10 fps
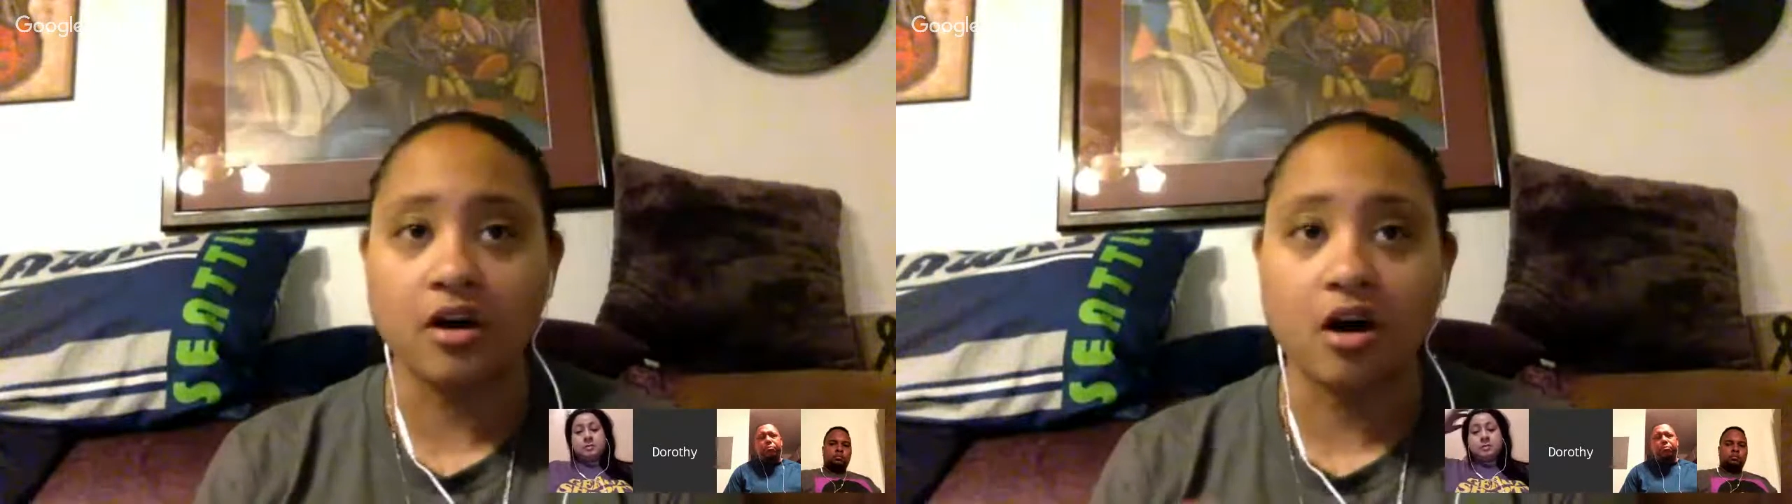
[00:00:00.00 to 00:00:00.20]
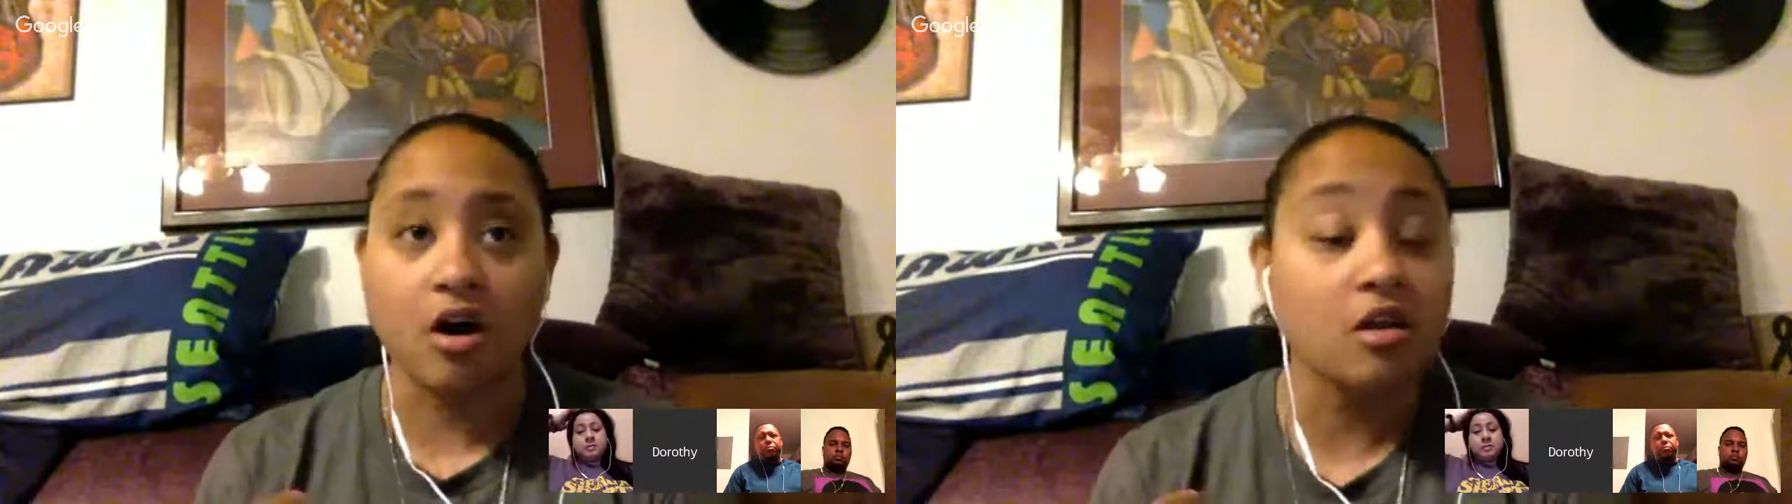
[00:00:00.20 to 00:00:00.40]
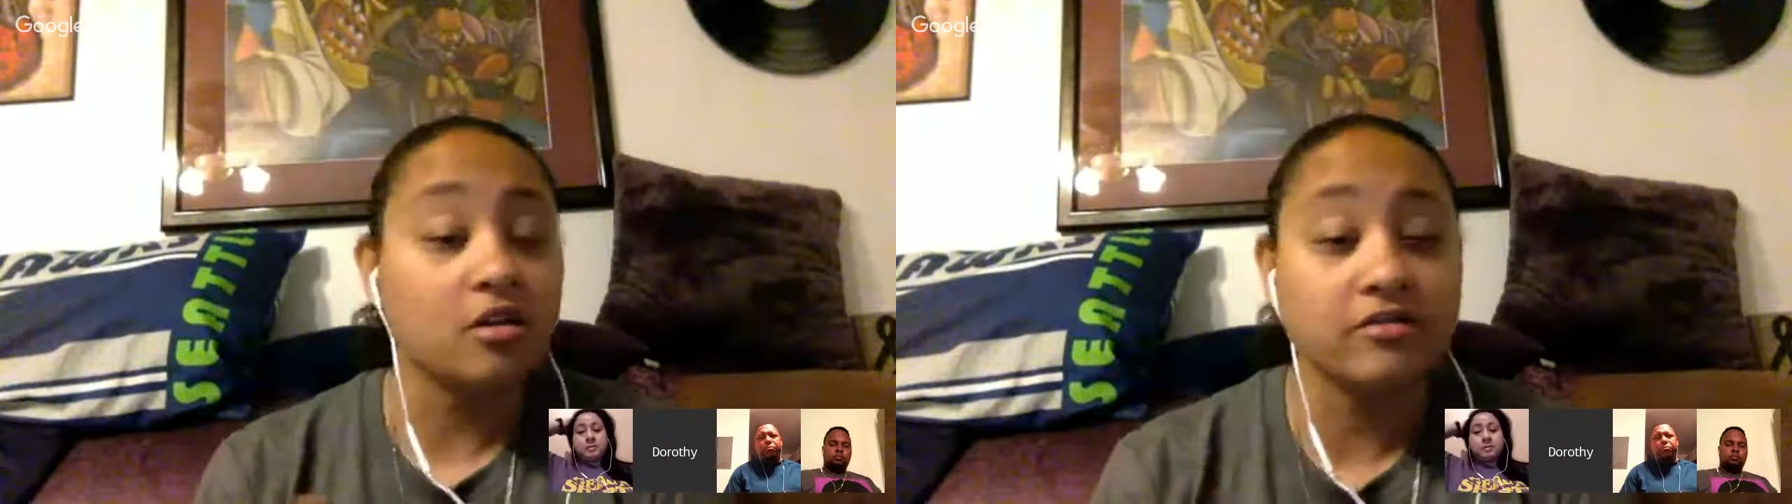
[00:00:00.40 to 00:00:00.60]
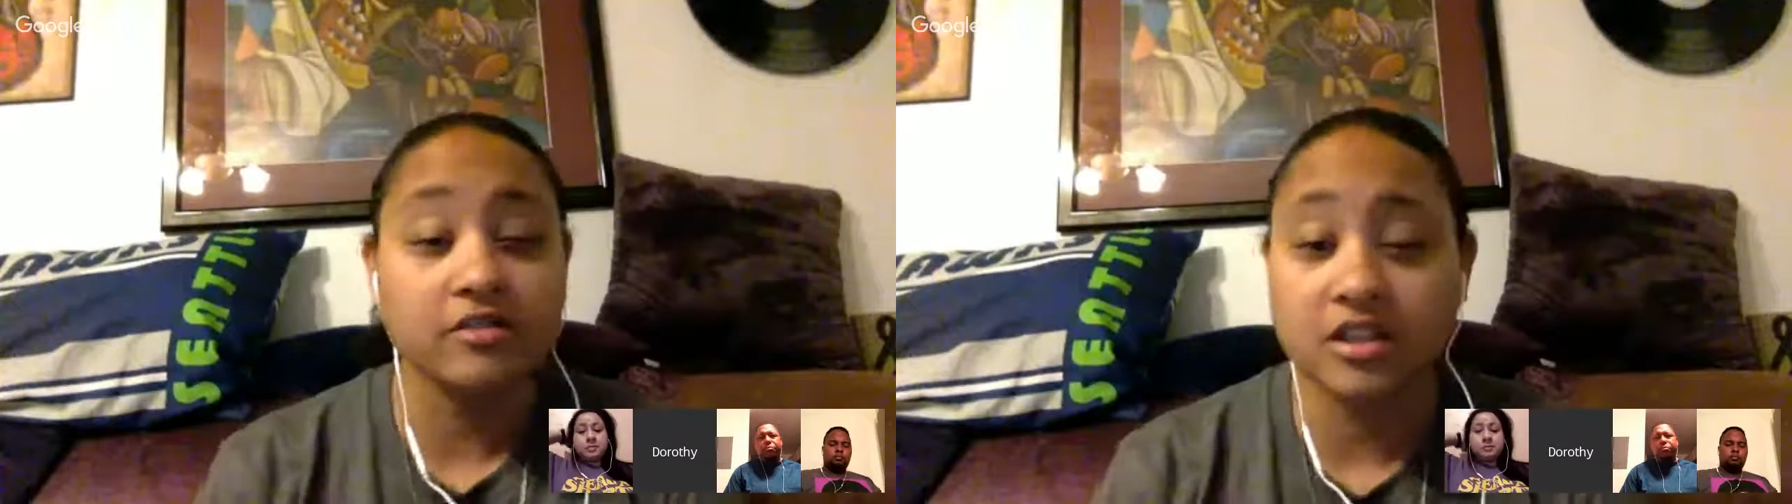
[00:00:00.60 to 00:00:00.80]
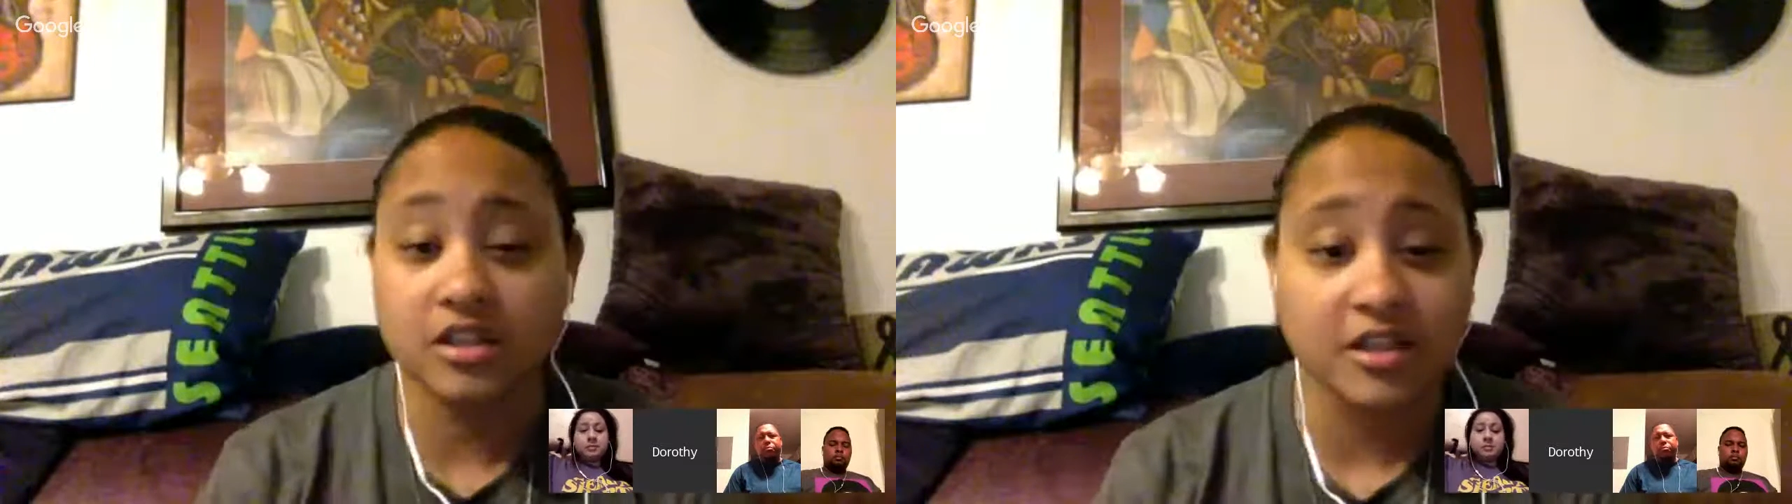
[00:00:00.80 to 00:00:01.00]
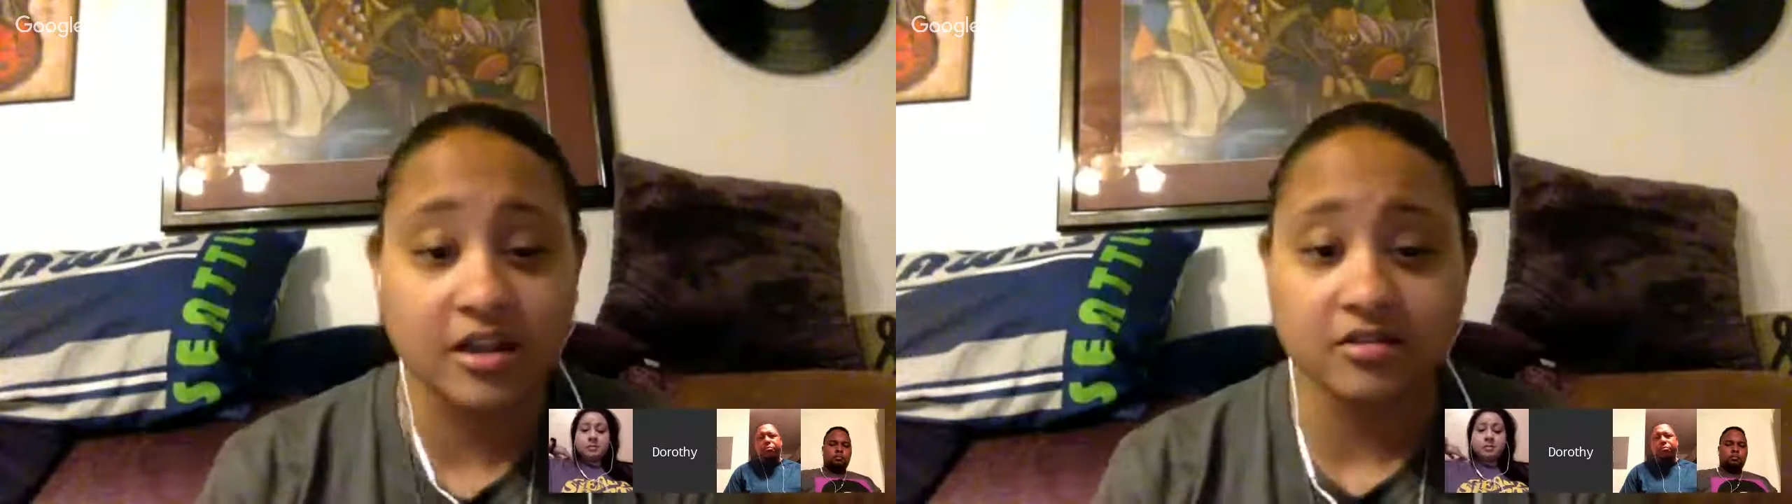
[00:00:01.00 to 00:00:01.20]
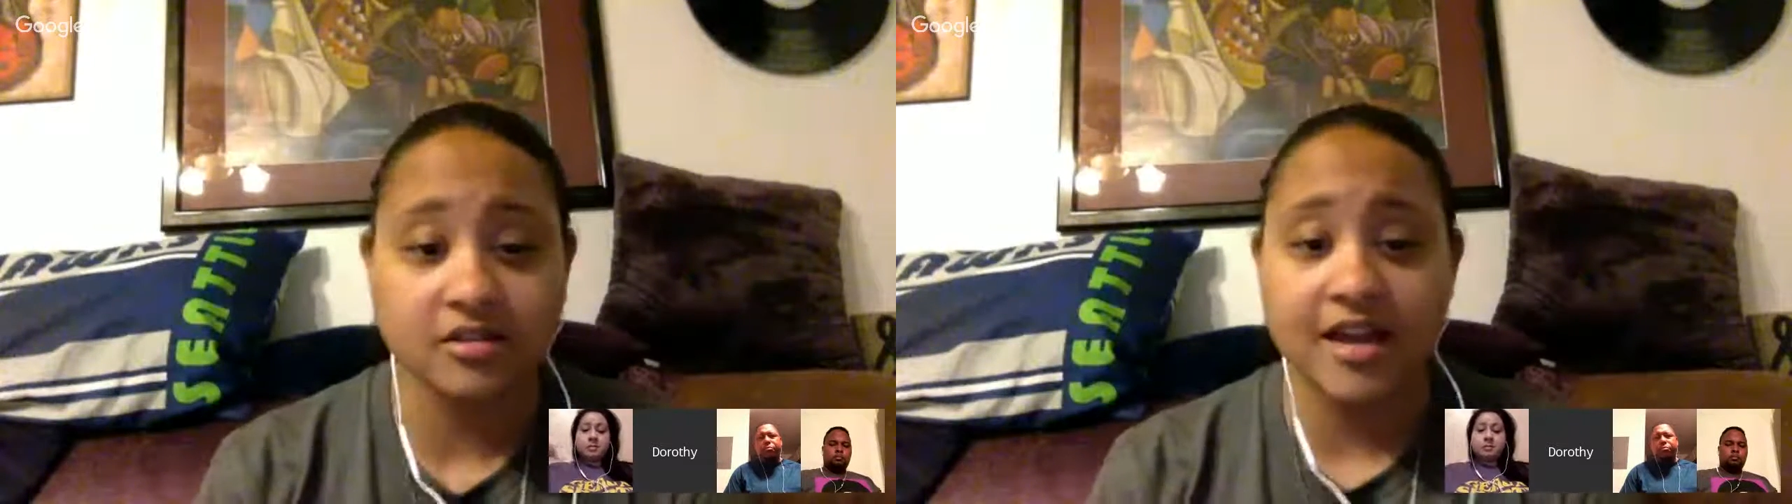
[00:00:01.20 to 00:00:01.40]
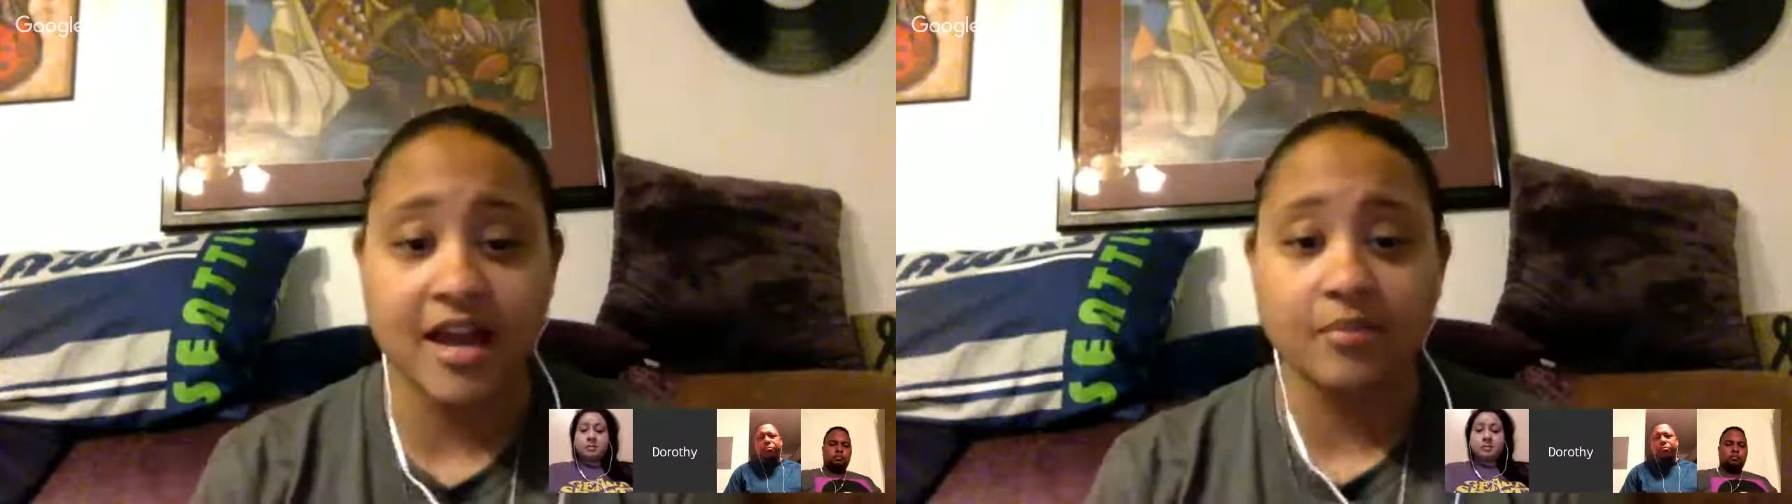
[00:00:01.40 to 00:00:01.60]
all of the details that
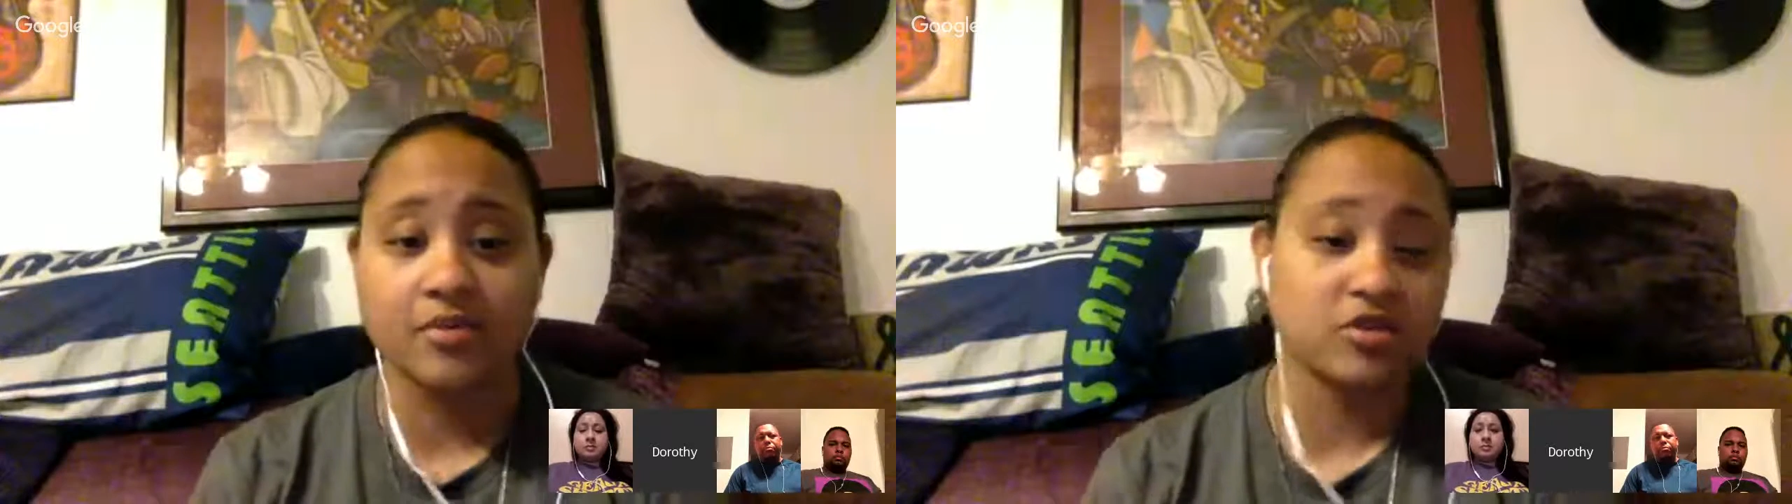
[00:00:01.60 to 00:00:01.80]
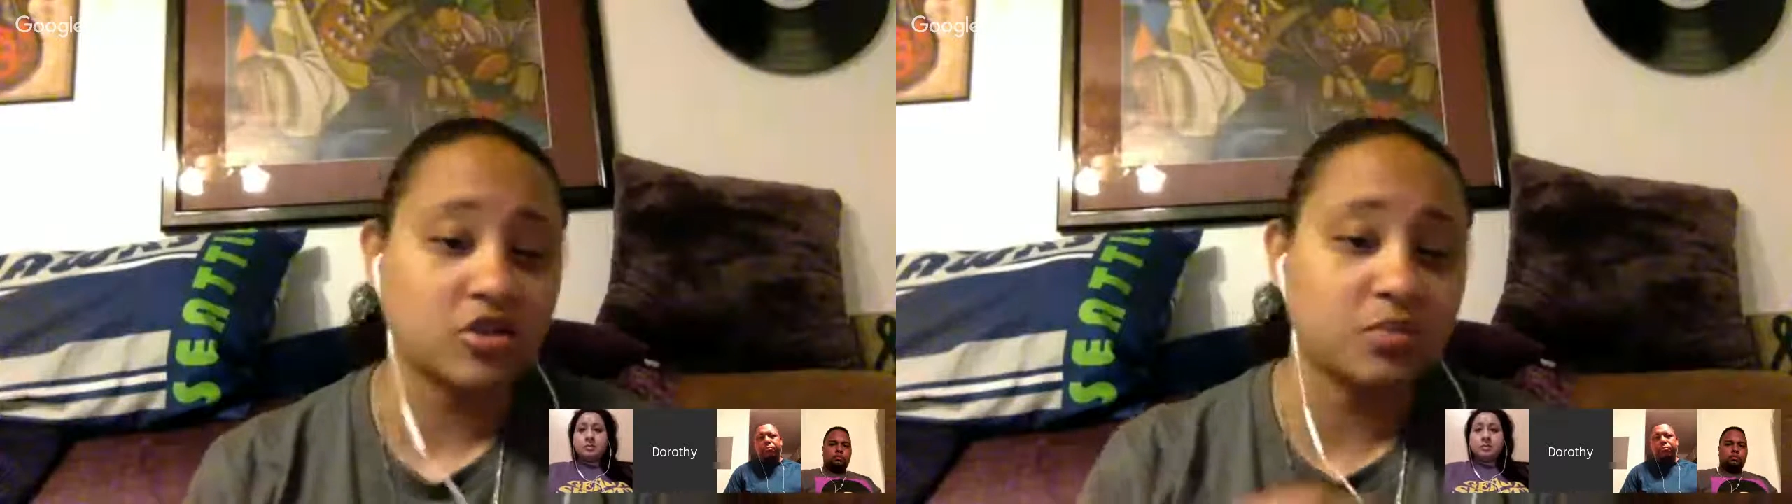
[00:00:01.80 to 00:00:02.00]
happened just